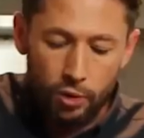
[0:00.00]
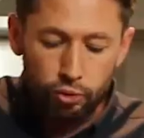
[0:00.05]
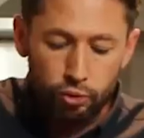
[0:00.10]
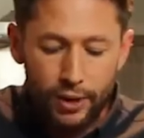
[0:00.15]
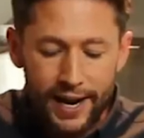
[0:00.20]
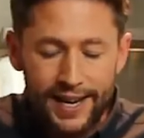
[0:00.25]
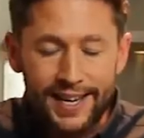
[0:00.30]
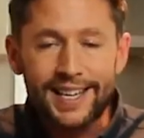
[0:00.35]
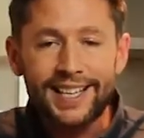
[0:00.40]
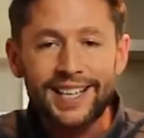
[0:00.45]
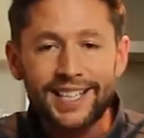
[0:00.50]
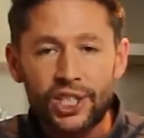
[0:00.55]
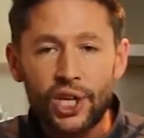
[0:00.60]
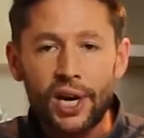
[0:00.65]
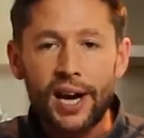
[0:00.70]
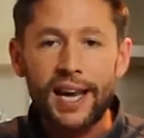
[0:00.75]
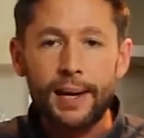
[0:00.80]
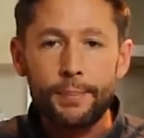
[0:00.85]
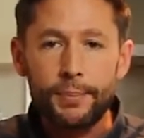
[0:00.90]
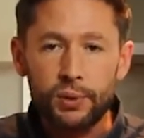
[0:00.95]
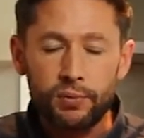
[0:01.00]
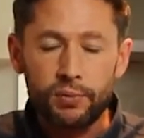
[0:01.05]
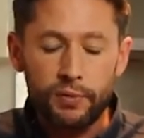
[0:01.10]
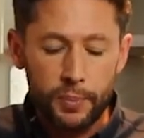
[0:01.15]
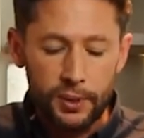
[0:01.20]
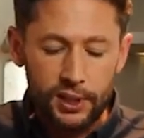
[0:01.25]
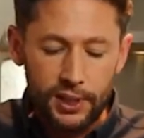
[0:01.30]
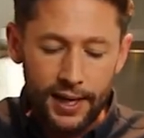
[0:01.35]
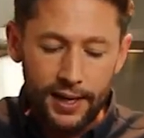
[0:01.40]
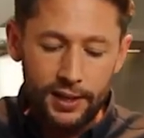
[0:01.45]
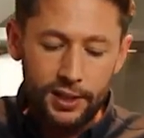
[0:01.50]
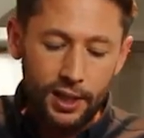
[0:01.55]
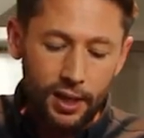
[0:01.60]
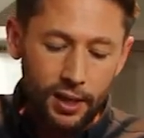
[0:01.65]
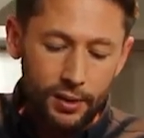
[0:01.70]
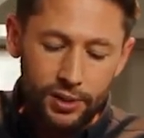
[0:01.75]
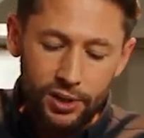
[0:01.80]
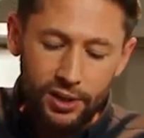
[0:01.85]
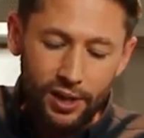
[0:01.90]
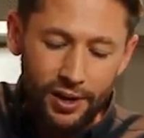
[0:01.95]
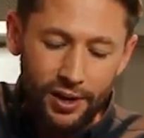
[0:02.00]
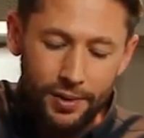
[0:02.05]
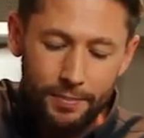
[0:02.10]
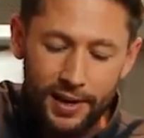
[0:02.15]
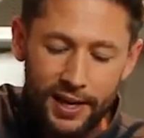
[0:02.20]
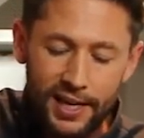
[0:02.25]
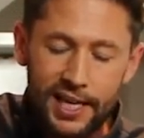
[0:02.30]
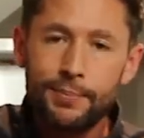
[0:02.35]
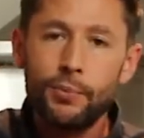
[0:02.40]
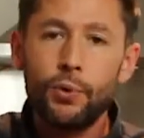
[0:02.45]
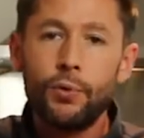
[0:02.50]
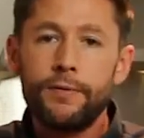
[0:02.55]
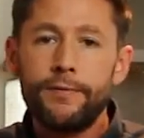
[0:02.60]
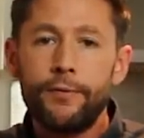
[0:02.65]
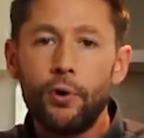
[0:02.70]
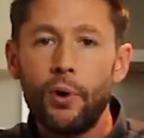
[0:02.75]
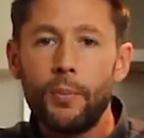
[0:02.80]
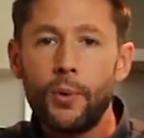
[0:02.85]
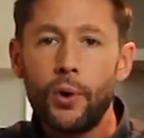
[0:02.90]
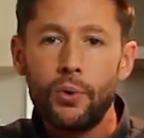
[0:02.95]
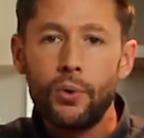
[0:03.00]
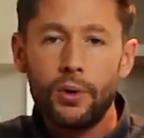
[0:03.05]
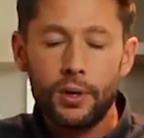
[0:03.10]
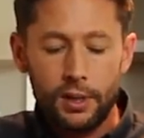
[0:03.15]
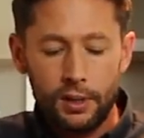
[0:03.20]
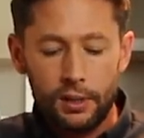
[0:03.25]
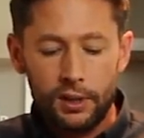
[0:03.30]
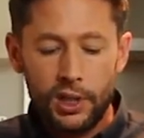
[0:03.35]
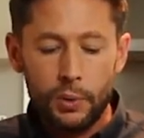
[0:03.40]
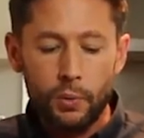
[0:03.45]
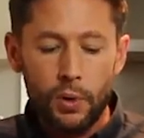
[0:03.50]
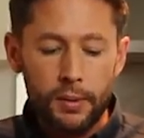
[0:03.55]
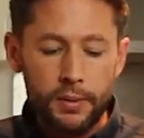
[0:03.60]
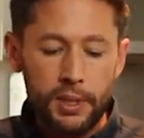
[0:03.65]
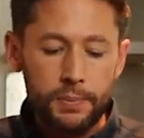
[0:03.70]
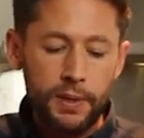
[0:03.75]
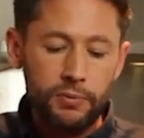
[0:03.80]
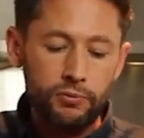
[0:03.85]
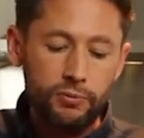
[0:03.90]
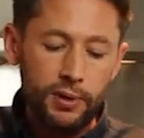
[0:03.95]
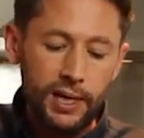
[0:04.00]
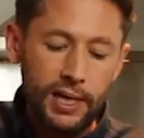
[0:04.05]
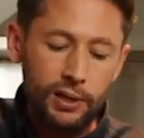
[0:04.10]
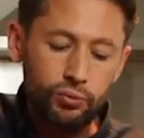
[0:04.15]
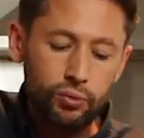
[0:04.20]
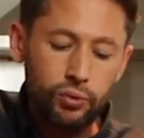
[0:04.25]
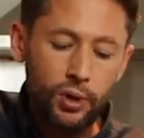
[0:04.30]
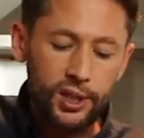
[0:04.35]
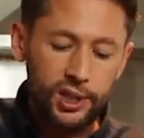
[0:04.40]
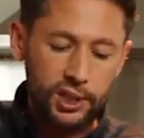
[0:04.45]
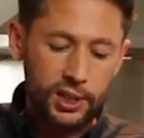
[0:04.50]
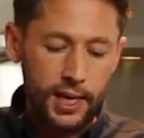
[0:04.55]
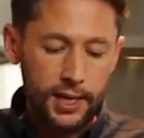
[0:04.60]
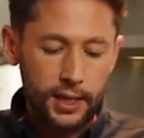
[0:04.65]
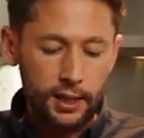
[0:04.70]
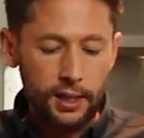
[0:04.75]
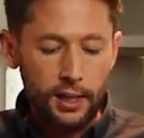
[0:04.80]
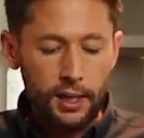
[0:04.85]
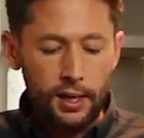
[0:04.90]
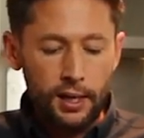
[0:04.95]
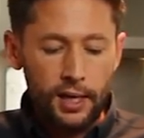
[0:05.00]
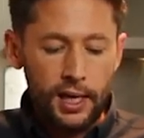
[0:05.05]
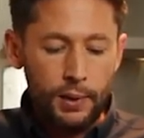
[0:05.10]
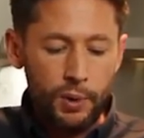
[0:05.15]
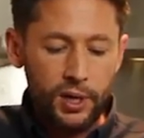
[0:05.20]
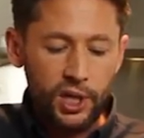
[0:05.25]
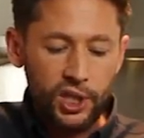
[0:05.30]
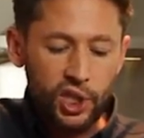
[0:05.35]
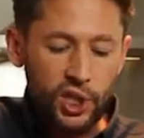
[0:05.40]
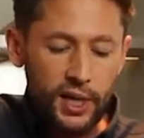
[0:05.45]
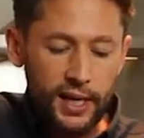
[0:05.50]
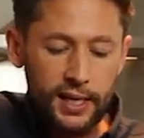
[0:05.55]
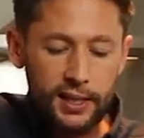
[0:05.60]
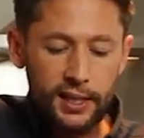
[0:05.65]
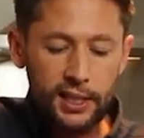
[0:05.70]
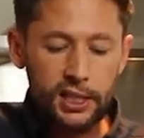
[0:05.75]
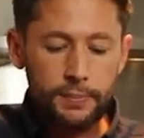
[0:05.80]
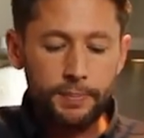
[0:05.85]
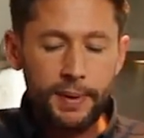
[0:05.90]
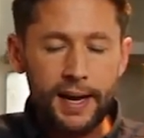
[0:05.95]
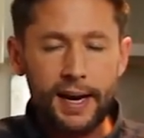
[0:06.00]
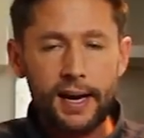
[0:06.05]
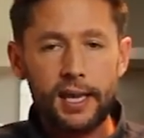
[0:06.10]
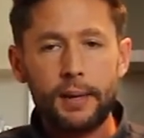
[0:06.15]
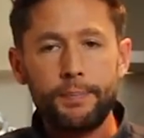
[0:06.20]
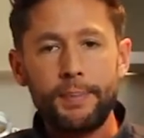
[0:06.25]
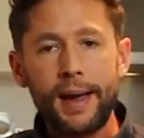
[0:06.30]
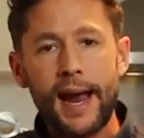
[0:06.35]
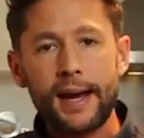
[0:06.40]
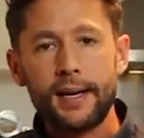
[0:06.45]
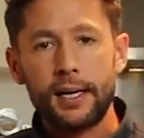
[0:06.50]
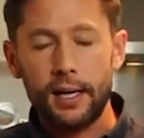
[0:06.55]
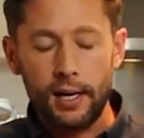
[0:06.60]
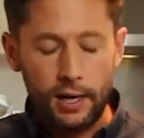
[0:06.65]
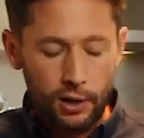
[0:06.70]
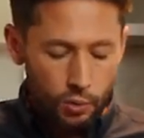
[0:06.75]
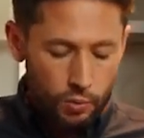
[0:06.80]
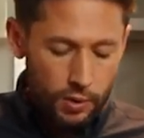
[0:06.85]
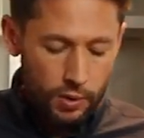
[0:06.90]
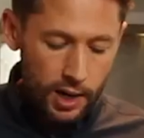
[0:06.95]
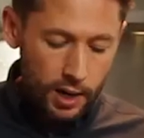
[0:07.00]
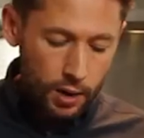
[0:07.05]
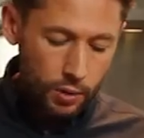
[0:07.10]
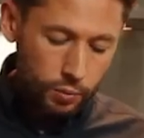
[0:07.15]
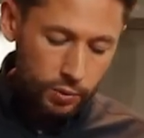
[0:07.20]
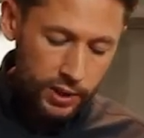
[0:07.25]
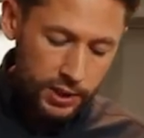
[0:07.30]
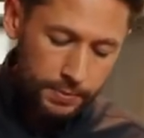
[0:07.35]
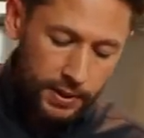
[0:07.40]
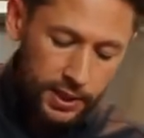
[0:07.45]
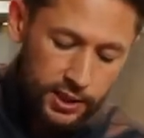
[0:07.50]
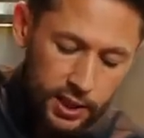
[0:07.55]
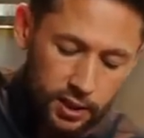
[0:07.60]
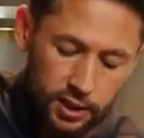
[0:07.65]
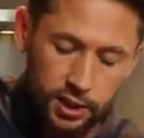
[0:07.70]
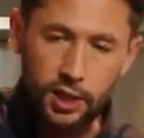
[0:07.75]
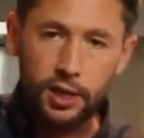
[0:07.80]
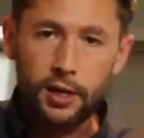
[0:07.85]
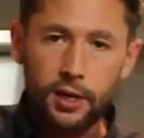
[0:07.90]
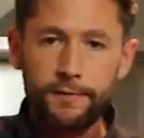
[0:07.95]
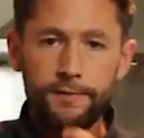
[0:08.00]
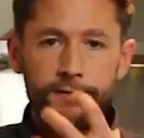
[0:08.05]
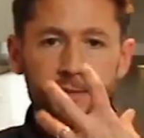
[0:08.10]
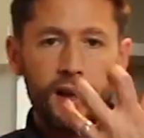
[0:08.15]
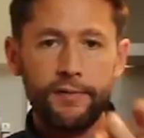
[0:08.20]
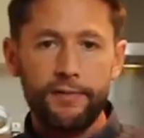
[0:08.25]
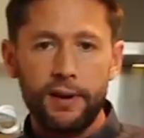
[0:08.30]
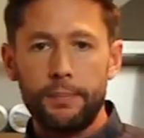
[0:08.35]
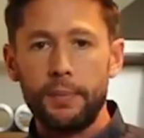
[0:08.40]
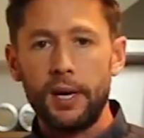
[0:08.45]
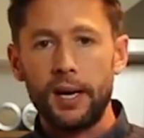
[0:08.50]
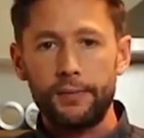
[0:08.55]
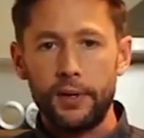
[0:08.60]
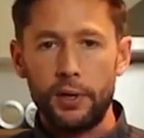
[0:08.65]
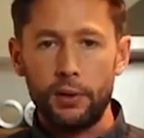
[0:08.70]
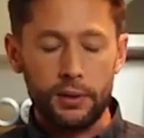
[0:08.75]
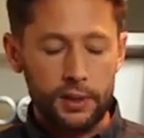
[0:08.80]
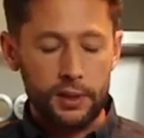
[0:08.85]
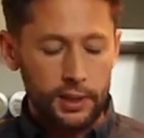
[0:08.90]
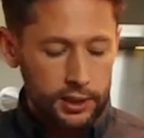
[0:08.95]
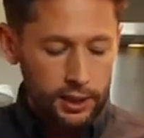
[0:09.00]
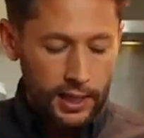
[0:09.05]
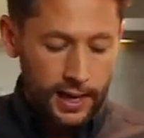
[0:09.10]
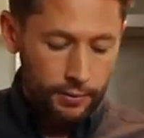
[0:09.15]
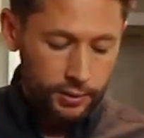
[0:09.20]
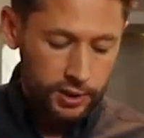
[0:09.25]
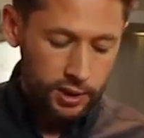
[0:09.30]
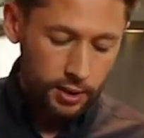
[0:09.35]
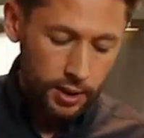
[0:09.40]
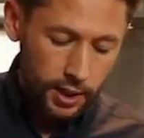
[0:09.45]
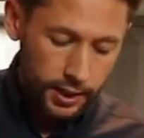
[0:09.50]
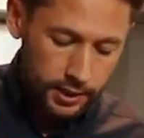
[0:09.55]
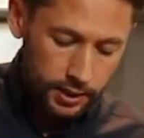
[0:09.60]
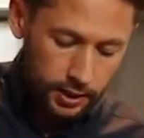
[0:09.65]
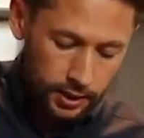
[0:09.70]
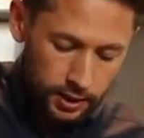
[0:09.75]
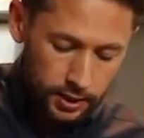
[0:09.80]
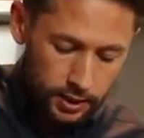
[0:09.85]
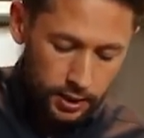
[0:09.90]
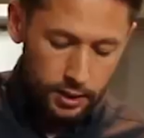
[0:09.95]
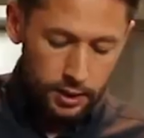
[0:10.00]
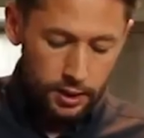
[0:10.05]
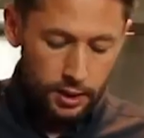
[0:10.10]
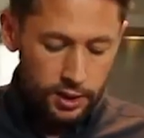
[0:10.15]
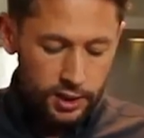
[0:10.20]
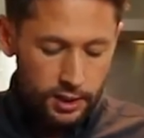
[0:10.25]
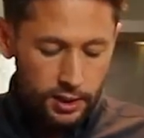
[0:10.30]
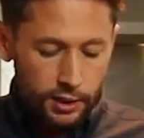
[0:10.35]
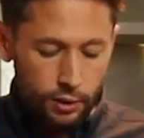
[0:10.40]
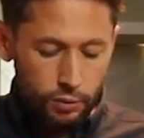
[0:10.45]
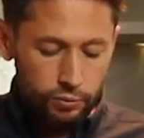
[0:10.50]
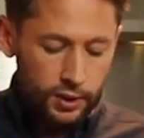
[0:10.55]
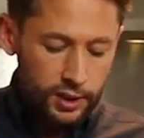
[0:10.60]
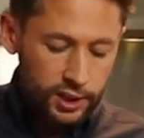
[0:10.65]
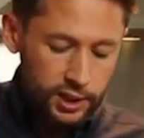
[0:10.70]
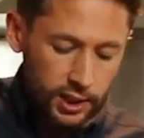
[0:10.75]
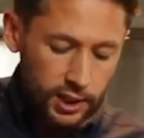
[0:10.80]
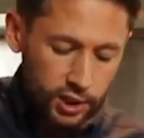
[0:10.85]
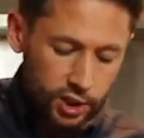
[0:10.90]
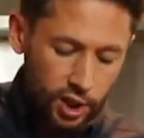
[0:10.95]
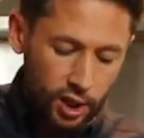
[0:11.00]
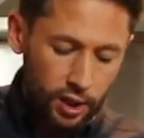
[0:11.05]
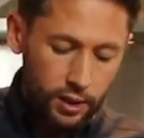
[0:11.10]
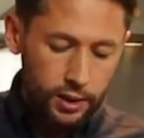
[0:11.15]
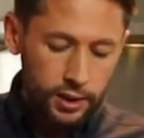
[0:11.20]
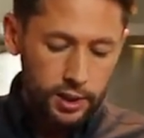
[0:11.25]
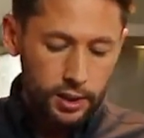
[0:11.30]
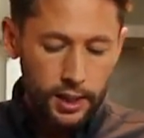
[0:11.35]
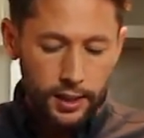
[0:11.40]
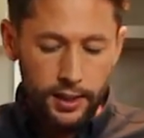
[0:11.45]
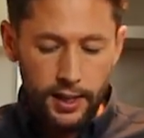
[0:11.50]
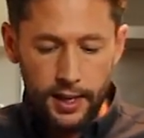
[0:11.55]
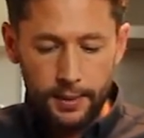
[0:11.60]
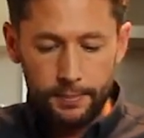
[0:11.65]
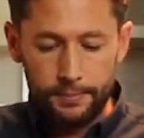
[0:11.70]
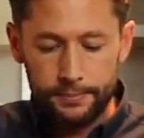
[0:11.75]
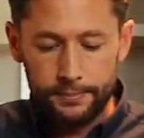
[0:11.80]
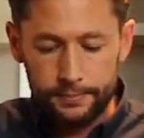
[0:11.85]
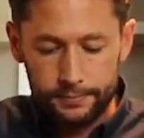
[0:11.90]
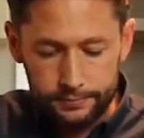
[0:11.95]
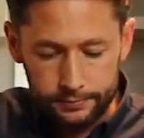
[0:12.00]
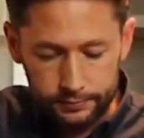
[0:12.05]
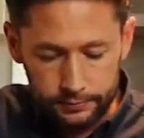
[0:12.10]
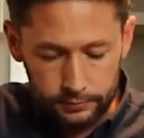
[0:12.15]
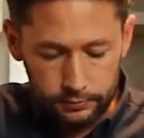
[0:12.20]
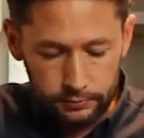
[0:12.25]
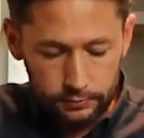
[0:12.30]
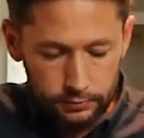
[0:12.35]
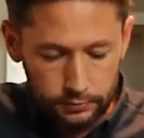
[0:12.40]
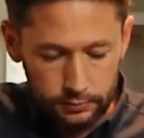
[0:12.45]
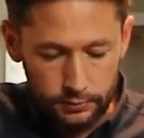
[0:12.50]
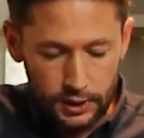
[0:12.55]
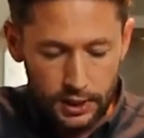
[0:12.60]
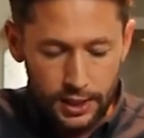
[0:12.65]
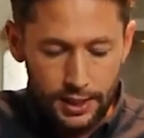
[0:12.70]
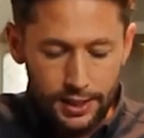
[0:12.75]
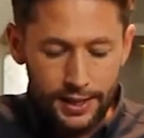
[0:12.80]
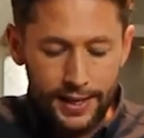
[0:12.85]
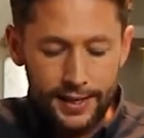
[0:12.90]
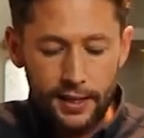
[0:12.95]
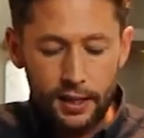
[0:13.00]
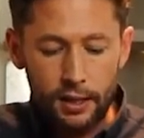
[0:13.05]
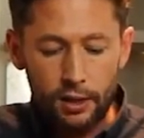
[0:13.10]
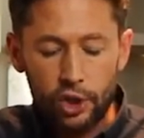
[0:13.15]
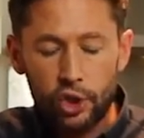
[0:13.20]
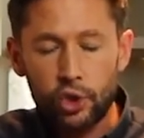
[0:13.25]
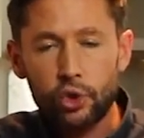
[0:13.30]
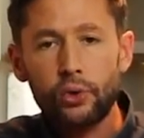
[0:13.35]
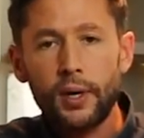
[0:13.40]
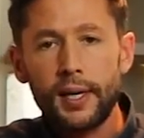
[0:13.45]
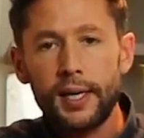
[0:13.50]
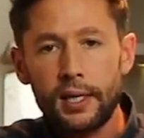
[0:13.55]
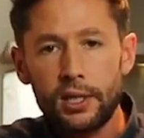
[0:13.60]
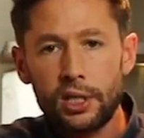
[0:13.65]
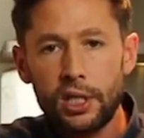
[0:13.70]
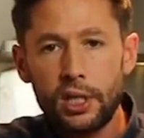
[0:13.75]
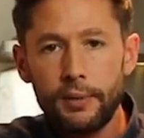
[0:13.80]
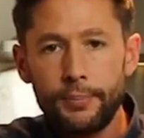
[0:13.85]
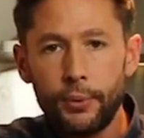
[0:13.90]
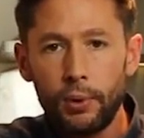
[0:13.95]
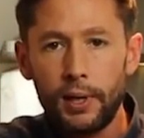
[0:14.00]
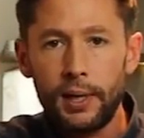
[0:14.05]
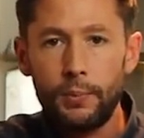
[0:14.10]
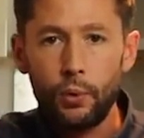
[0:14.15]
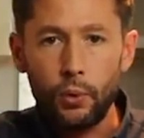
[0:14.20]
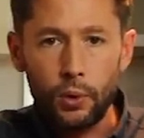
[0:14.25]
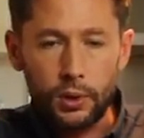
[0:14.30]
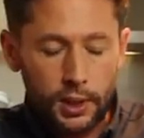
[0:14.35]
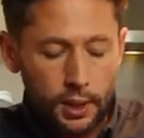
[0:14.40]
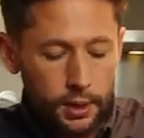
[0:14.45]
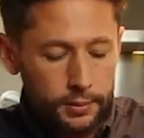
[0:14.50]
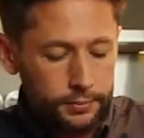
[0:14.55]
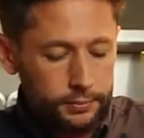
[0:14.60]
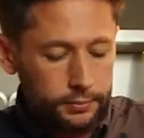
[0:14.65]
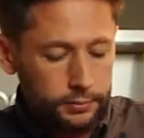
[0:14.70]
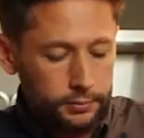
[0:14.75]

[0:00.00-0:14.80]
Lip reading: Irregular shapes with potatoes, don't make them all formal. You want them to be really rustic. And we're going to shake these about in the pan in a little while, which means they're just going to fluff up lovely on this outside. So little rustic chunks like that, they can go straight into your boiling water.